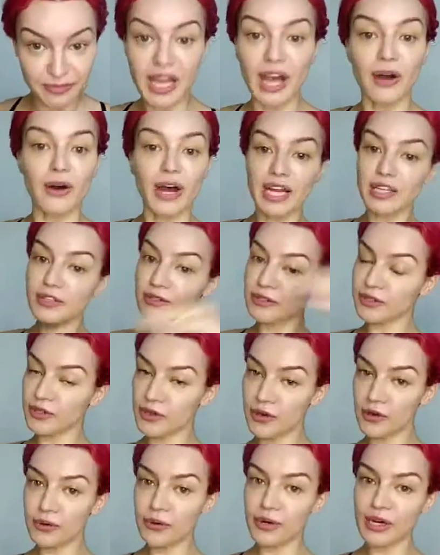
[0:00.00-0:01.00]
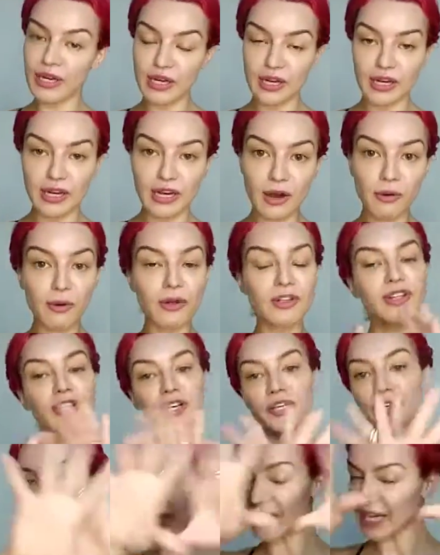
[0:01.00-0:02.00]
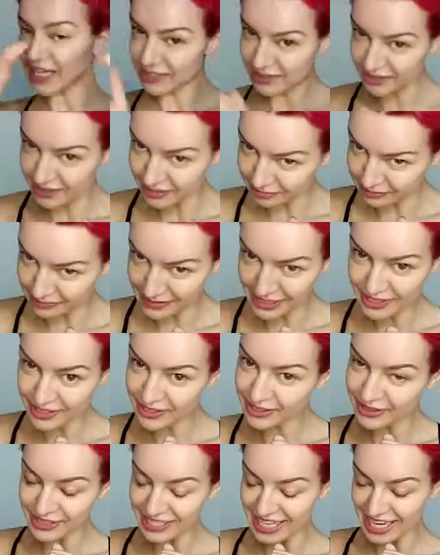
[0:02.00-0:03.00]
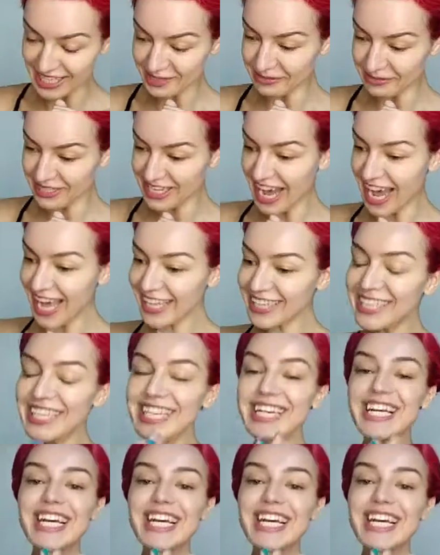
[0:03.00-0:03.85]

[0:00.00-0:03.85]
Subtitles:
Now I don't know how old are you, and please don't text me that.